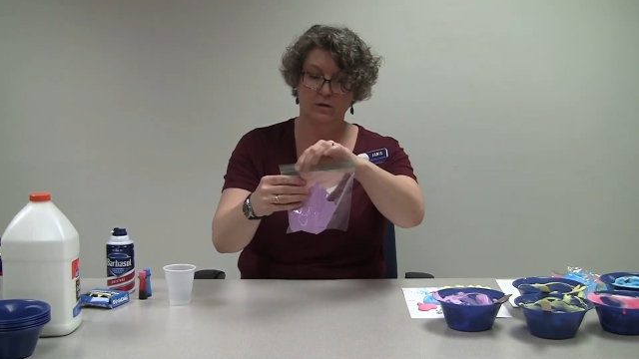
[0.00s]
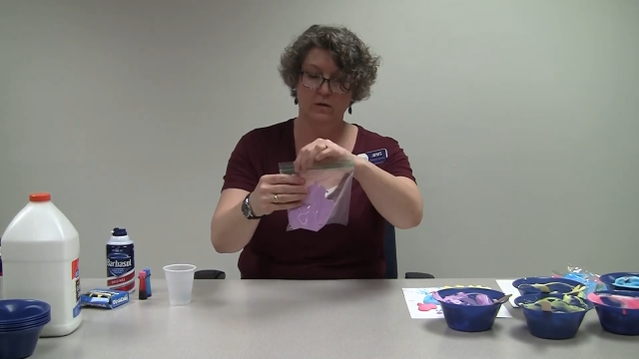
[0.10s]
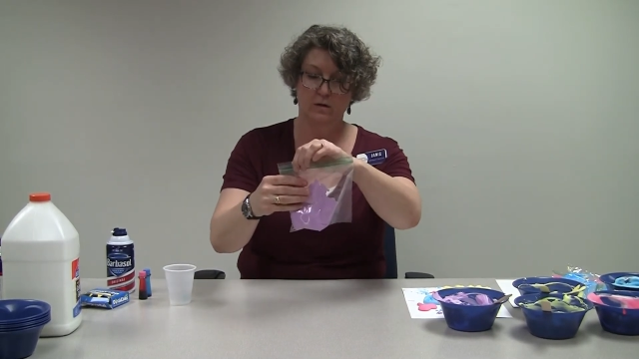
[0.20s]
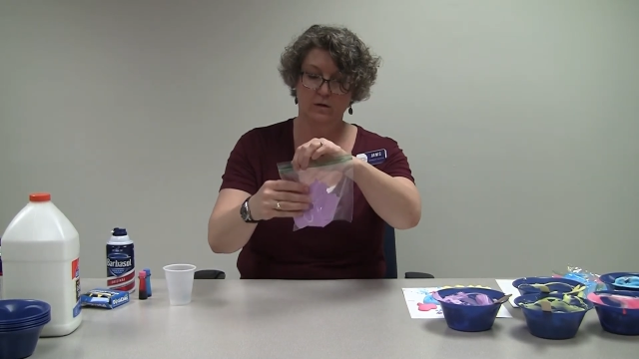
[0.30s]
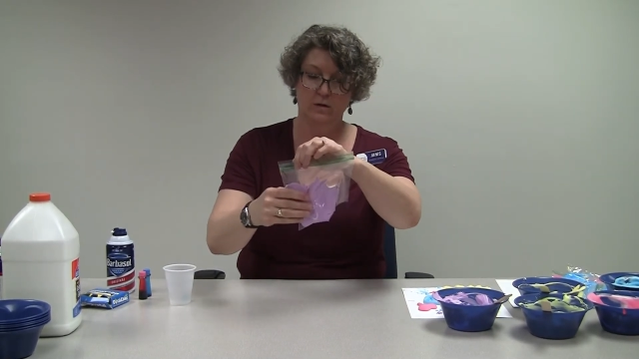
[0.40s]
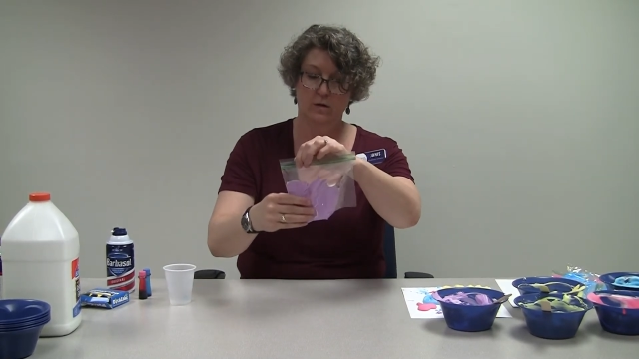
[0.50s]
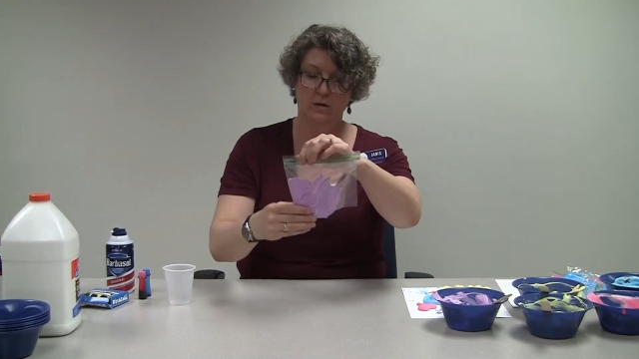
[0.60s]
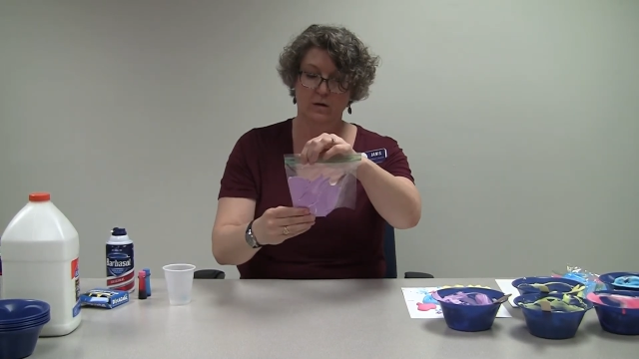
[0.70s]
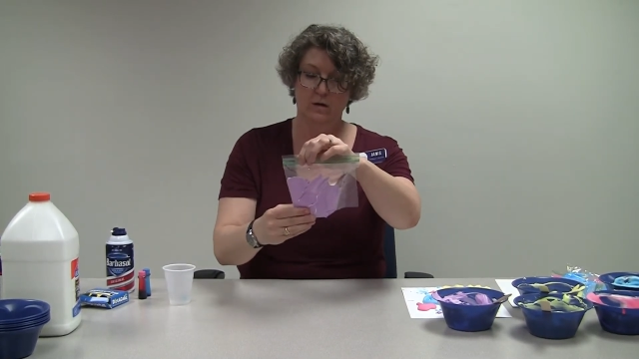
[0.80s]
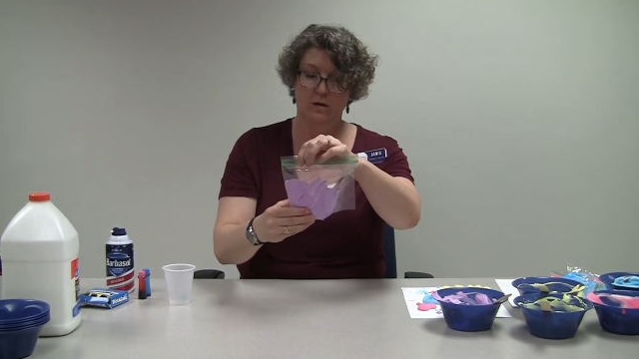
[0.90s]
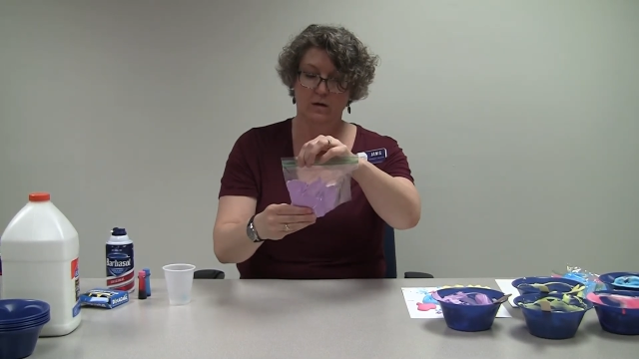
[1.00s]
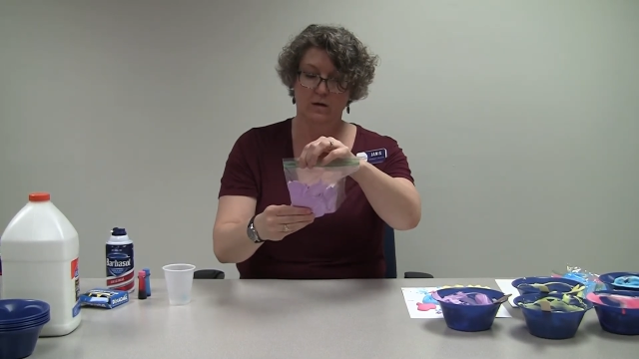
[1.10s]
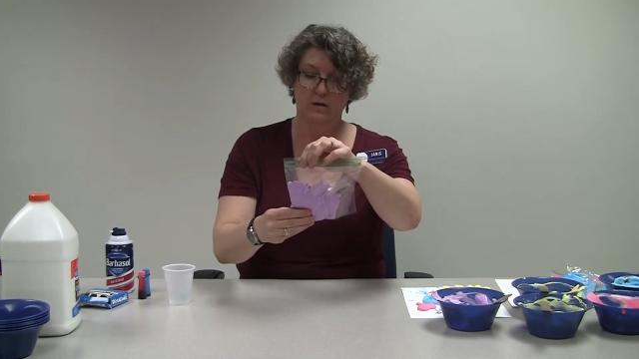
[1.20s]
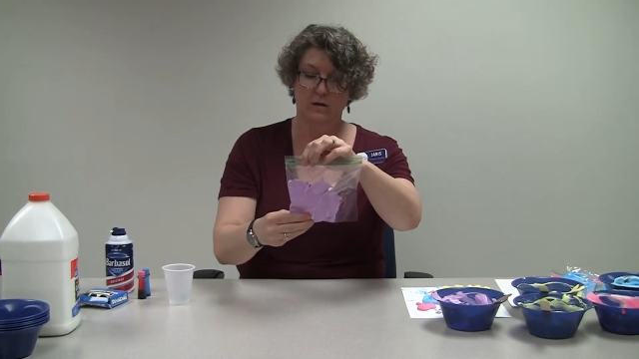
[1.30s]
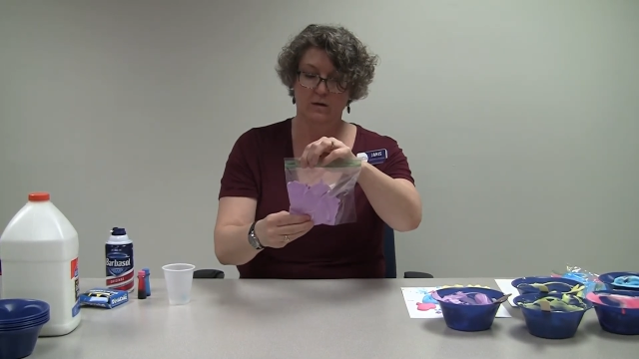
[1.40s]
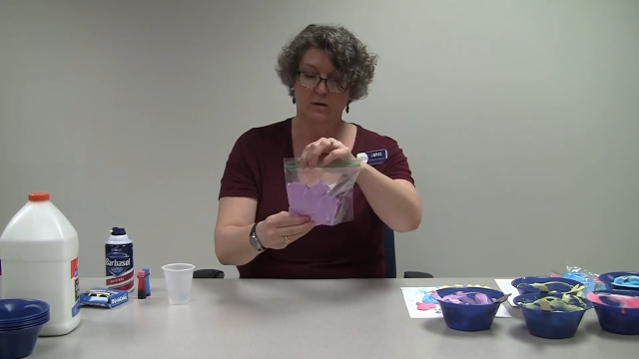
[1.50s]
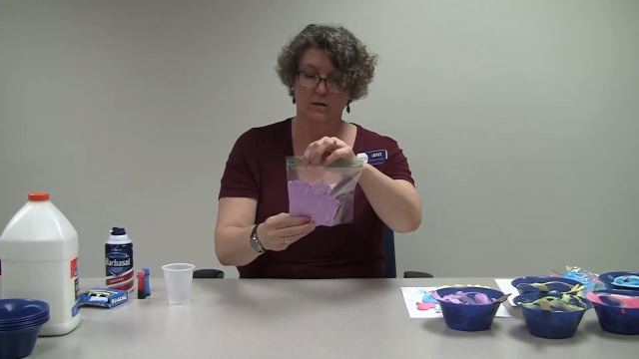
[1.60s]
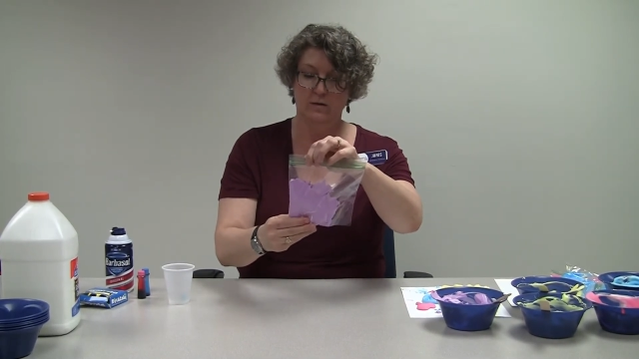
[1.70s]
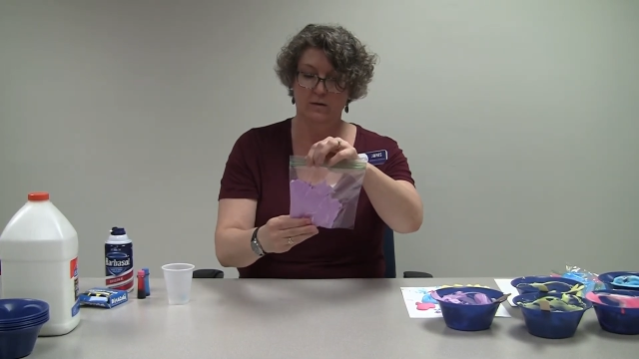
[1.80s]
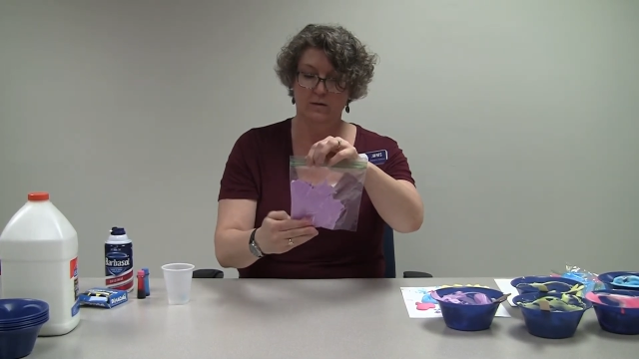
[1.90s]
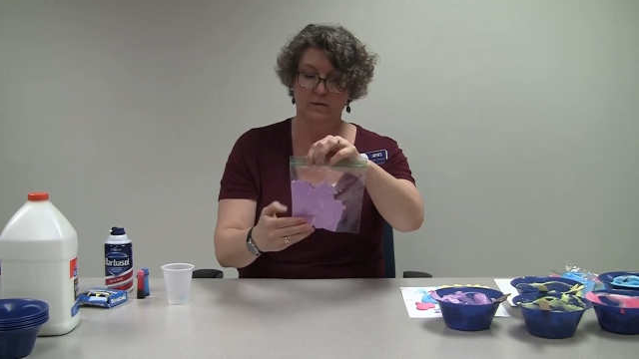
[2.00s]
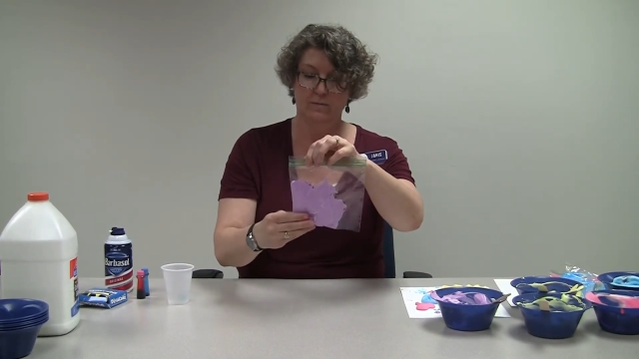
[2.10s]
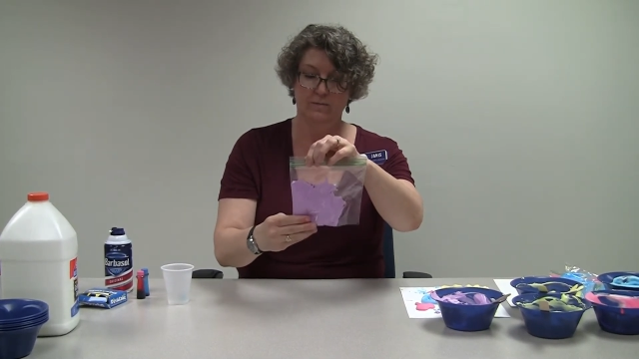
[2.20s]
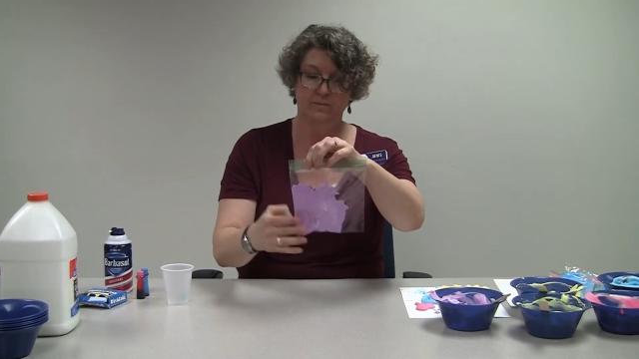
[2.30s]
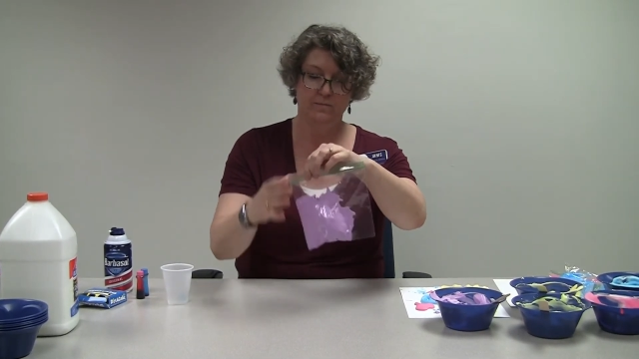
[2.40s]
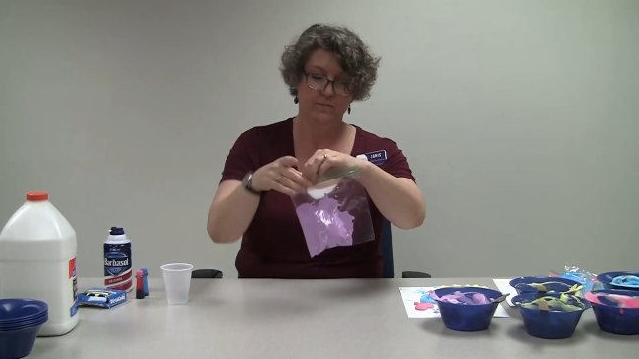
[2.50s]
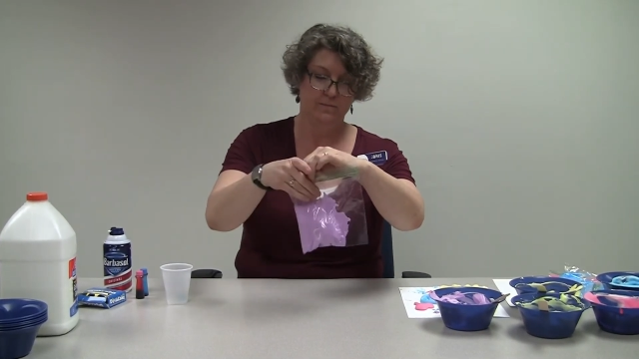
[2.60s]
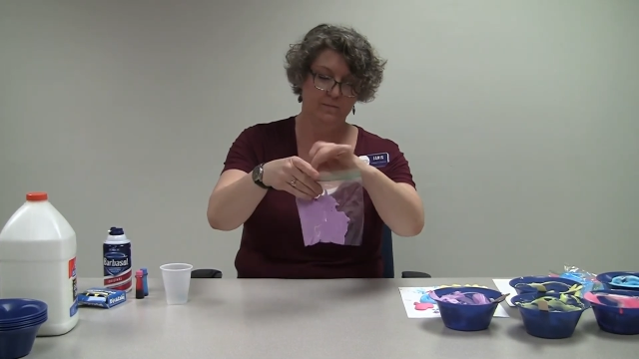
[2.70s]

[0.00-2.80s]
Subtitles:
(no one is talking)